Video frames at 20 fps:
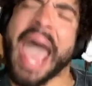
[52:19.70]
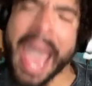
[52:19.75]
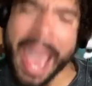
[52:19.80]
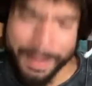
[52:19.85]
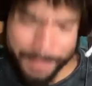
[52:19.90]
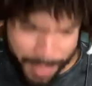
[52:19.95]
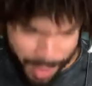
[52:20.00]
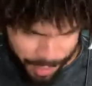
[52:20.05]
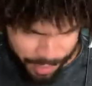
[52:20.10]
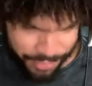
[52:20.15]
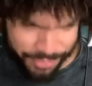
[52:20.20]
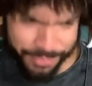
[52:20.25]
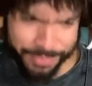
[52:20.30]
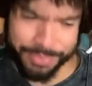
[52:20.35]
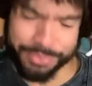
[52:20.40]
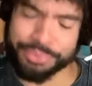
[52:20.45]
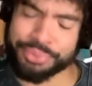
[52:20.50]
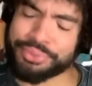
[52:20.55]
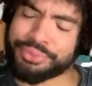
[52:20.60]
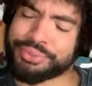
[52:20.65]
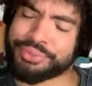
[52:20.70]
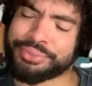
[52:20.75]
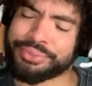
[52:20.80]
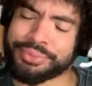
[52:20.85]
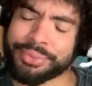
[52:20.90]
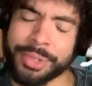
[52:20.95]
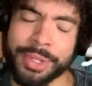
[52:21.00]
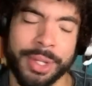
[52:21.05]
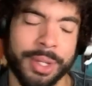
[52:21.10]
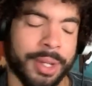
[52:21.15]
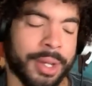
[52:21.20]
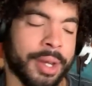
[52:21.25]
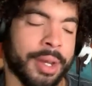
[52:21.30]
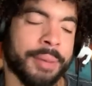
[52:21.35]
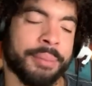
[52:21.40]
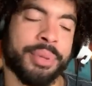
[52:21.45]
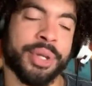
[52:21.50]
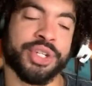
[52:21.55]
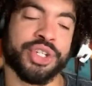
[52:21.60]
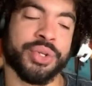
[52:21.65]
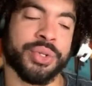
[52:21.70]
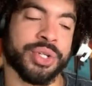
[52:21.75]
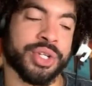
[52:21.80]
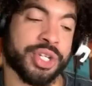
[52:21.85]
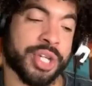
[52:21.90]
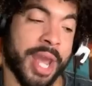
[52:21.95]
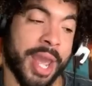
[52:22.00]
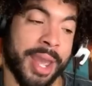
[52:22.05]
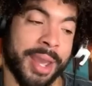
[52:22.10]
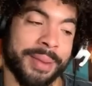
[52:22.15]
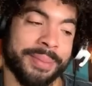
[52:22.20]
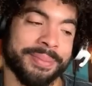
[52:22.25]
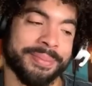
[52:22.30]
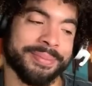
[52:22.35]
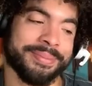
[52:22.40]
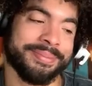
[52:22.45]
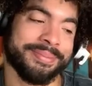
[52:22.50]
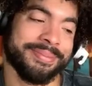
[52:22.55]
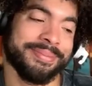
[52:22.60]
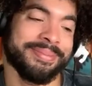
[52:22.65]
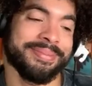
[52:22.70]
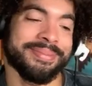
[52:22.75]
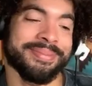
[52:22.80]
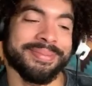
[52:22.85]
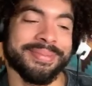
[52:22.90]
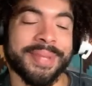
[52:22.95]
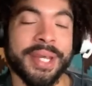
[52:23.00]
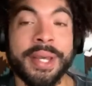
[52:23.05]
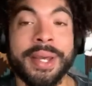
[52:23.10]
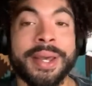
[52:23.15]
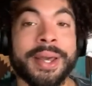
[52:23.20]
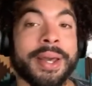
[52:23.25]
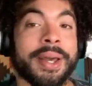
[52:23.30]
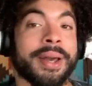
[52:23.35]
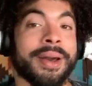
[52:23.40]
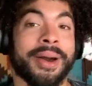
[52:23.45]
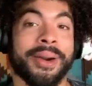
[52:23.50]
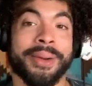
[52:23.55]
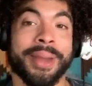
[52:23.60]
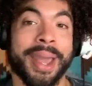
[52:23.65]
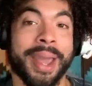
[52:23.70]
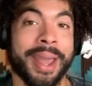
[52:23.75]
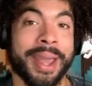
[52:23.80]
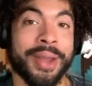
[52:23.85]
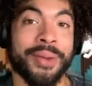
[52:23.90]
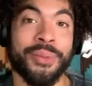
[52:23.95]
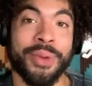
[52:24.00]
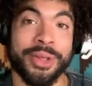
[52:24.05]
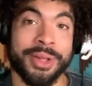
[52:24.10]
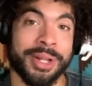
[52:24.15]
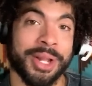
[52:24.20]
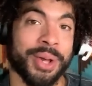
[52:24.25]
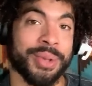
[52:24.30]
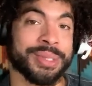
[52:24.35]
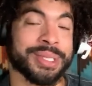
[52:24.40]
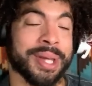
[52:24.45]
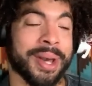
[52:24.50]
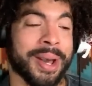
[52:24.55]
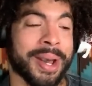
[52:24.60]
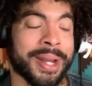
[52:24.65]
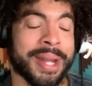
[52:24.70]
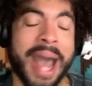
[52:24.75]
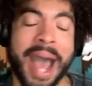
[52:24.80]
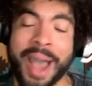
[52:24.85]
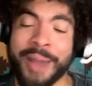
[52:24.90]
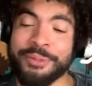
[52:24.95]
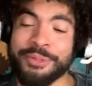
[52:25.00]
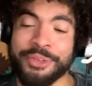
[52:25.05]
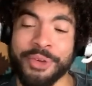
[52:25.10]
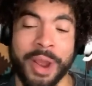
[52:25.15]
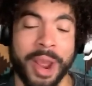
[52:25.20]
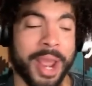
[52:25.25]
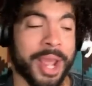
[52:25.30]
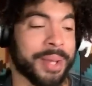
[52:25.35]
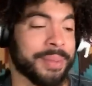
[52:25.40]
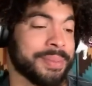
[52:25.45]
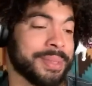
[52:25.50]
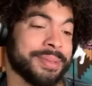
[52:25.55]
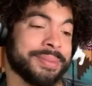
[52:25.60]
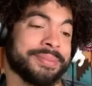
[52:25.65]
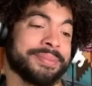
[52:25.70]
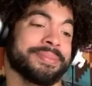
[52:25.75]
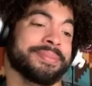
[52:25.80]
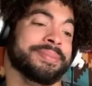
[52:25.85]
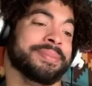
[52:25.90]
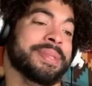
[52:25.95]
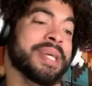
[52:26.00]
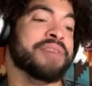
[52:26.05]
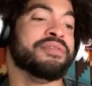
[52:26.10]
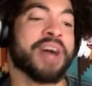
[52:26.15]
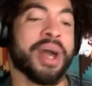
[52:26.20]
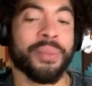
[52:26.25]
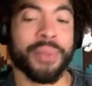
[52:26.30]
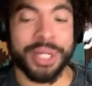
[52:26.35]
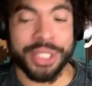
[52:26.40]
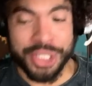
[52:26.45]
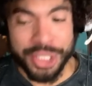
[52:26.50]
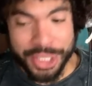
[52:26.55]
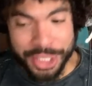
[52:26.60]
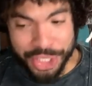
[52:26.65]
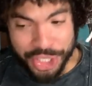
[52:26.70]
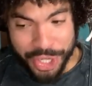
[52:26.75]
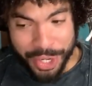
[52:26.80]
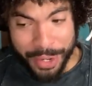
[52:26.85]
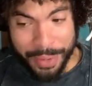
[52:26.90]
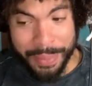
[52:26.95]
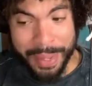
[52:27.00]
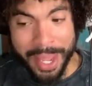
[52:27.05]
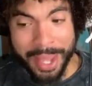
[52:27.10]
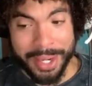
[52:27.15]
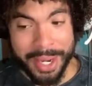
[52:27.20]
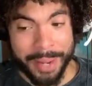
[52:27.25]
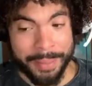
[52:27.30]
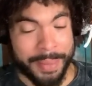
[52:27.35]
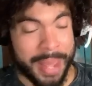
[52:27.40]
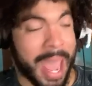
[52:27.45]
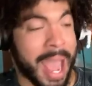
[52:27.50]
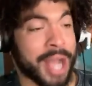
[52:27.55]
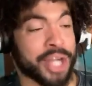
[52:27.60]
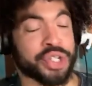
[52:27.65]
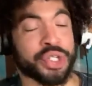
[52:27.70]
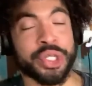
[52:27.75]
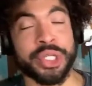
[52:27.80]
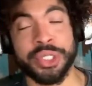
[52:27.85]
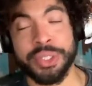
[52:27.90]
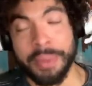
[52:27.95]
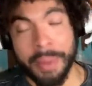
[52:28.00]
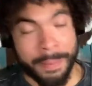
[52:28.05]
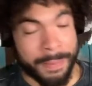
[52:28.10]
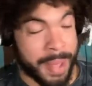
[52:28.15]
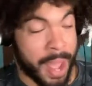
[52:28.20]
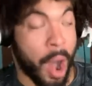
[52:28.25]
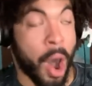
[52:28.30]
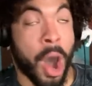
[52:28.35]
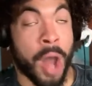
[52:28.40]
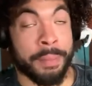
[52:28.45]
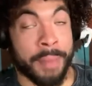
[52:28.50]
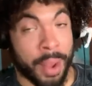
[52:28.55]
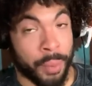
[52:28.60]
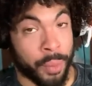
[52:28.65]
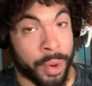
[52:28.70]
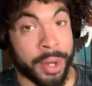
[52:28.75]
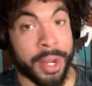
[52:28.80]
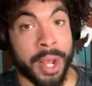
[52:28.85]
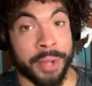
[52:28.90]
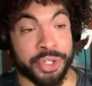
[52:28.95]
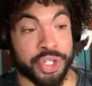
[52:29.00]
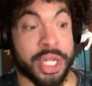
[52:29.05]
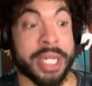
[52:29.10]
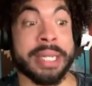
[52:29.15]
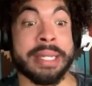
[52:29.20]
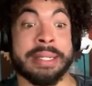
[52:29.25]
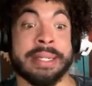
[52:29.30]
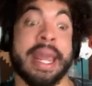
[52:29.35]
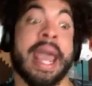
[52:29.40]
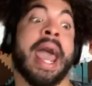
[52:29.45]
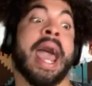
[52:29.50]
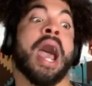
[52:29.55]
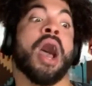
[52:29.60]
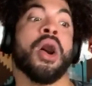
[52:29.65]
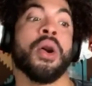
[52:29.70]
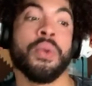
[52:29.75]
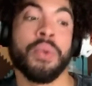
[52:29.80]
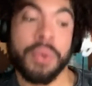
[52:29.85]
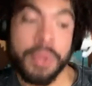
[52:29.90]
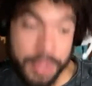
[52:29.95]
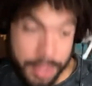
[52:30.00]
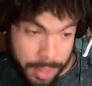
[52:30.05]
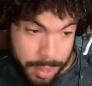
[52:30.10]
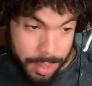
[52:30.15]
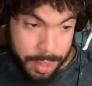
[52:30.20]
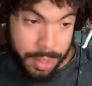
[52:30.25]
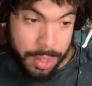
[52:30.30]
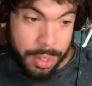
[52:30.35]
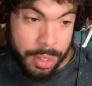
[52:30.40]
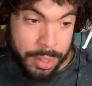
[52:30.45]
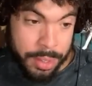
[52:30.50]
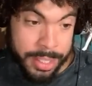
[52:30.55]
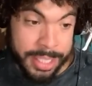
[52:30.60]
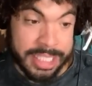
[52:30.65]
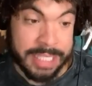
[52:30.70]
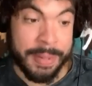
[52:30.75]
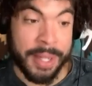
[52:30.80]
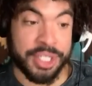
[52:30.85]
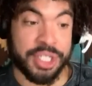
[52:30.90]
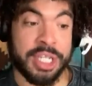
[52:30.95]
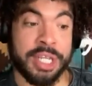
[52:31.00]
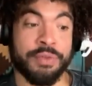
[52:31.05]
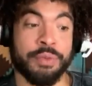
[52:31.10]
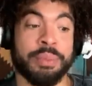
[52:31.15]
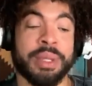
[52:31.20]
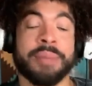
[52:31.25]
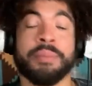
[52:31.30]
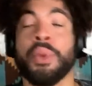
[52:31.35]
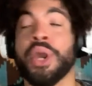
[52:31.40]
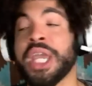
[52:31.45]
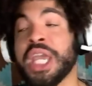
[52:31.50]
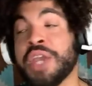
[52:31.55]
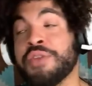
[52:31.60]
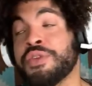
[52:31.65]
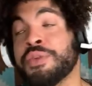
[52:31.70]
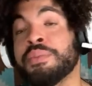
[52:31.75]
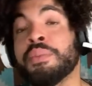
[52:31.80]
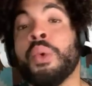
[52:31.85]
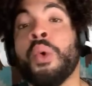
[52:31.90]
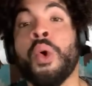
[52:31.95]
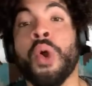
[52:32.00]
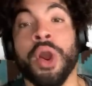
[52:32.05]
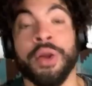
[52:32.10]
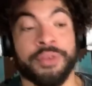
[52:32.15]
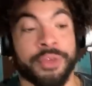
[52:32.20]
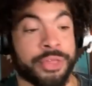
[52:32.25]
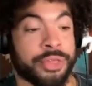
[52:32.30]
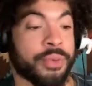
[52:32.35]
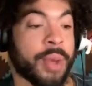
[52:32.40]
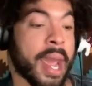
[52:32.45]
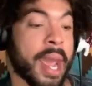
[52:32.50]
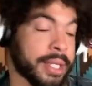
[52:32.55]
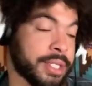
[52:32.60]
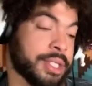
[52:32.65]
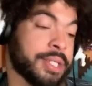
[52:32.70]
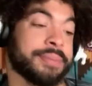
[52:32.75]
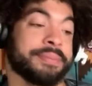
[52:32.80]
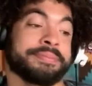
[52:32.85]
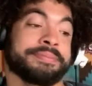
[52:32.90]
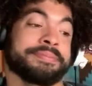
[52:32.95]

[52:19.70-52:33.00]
mother. Put you to shame. Okay, with clothes on, I'm framed. If I went to the gym and I'm actually on my workout shit now, it's about to even be even more of a threat.